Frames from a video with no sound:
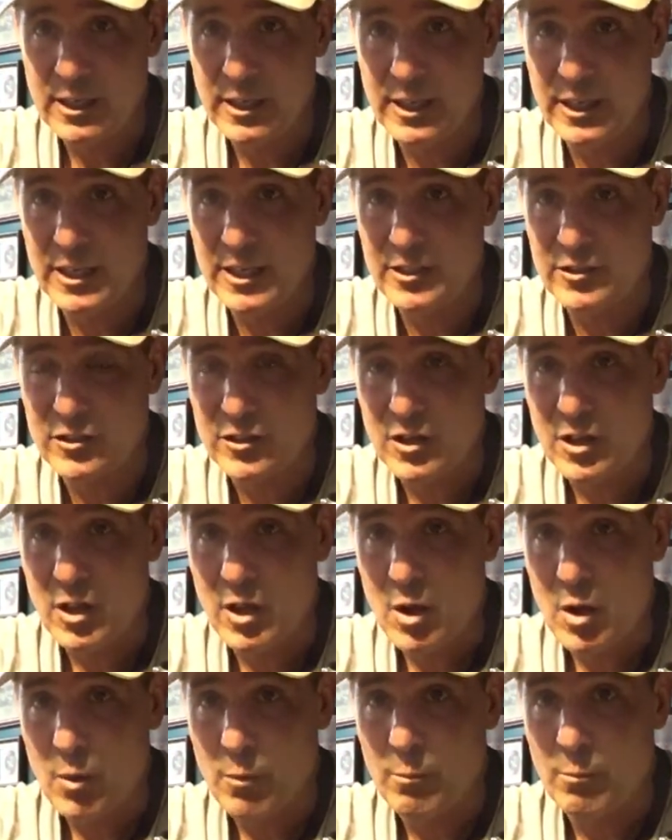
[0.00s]
is
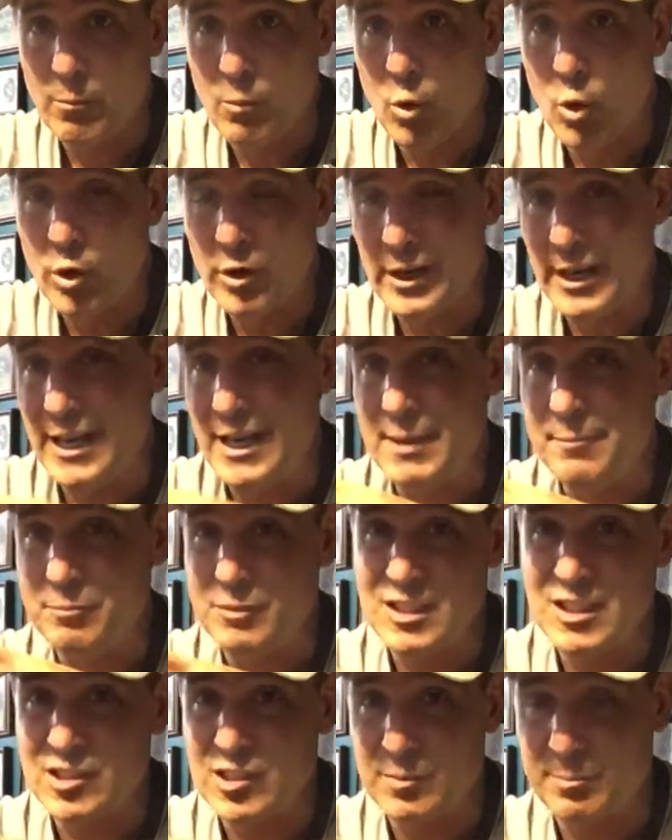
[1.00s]
more
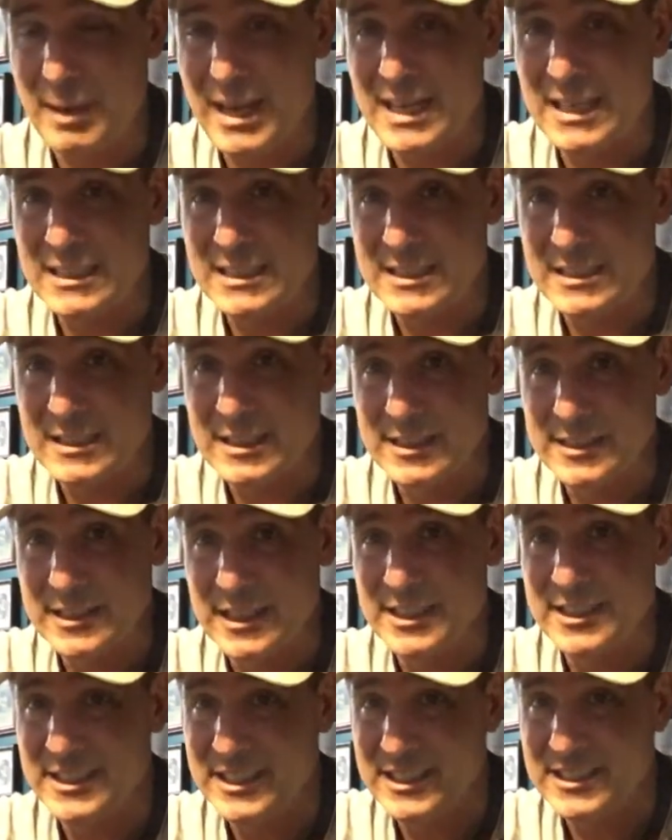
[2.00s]
empty space
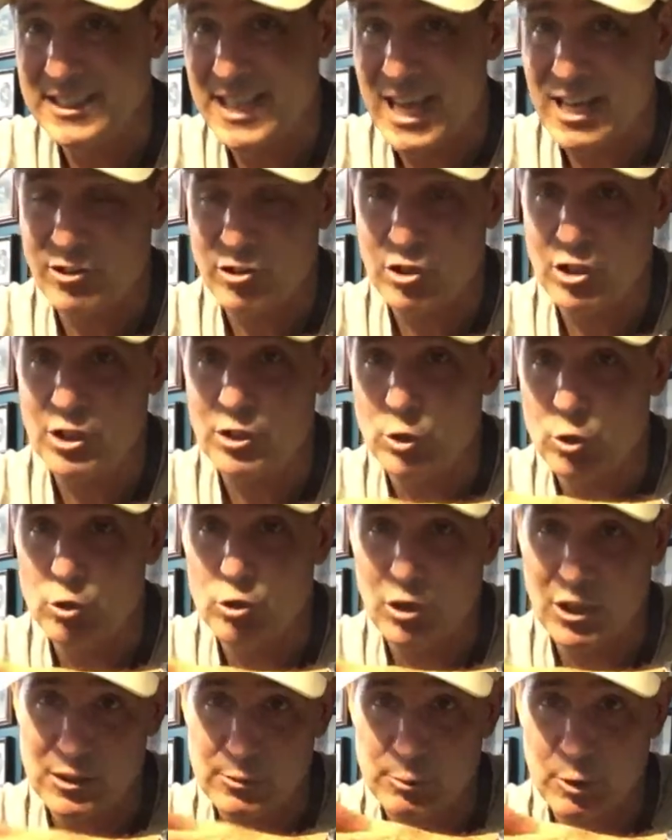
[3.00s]
than it is actually
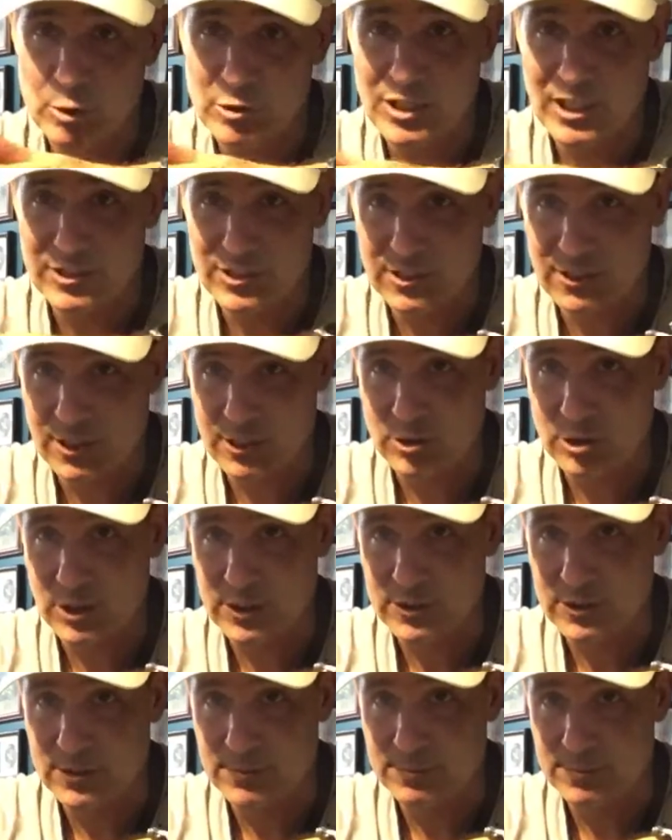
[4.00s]
neutrons, protons, and
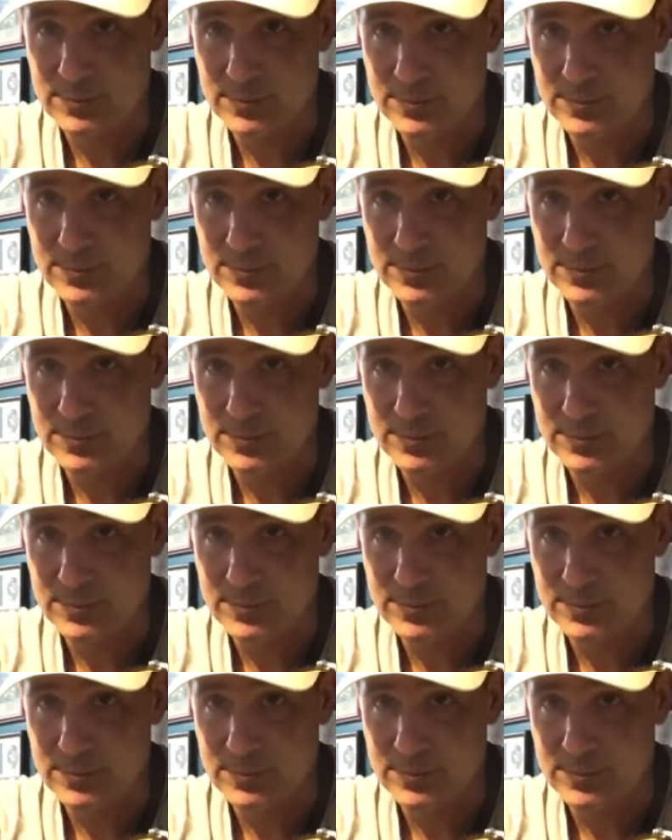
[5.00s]
electrons.